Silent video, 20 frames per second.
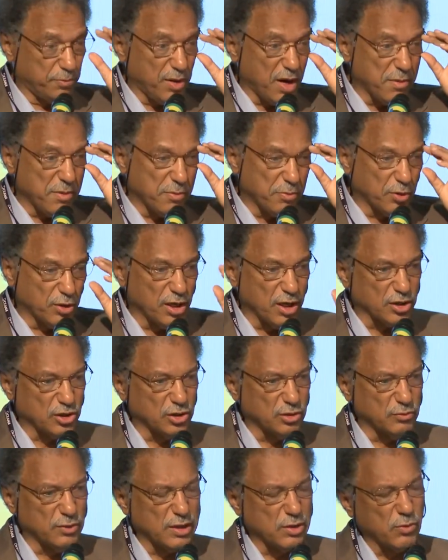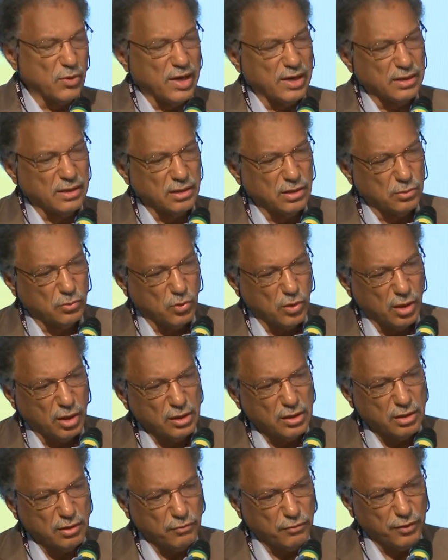primary production required in the world
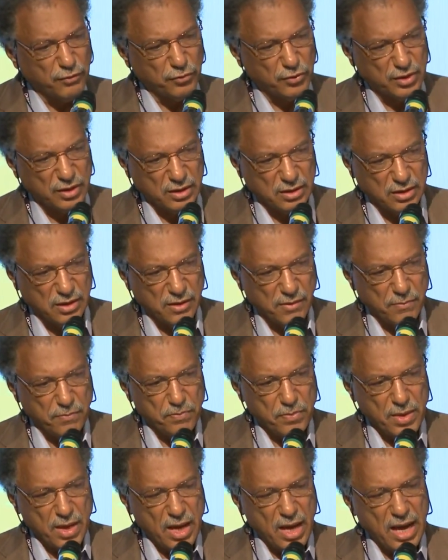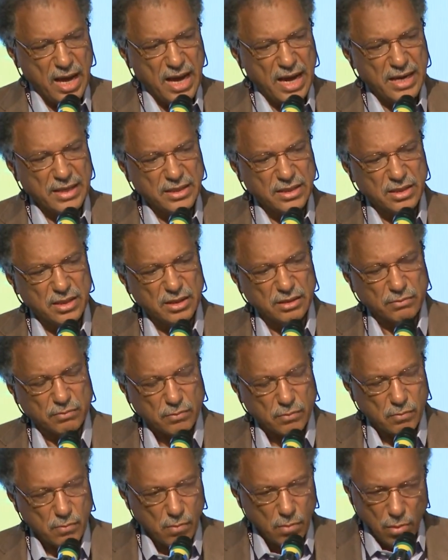in the 50s. And
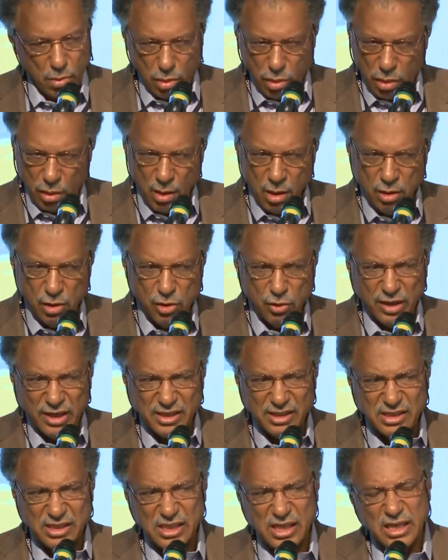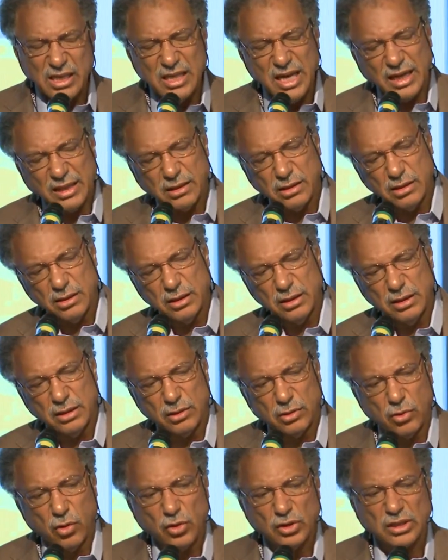you can see that in
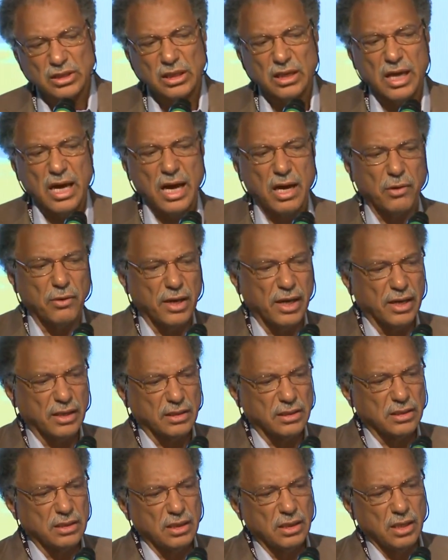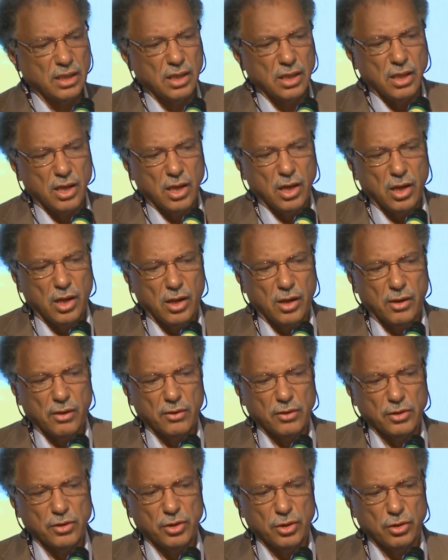coastal areas,
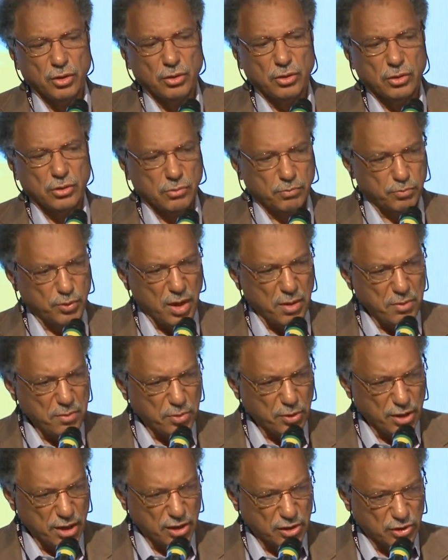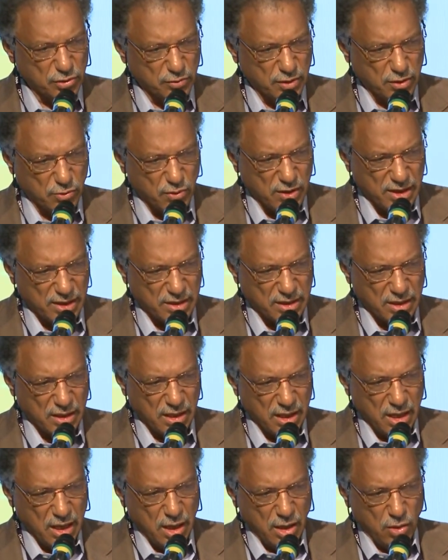the primary production required
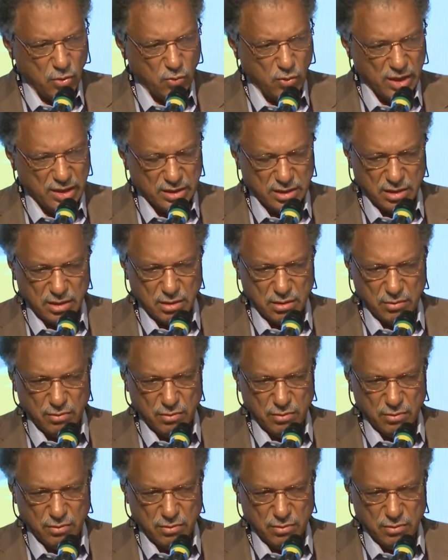was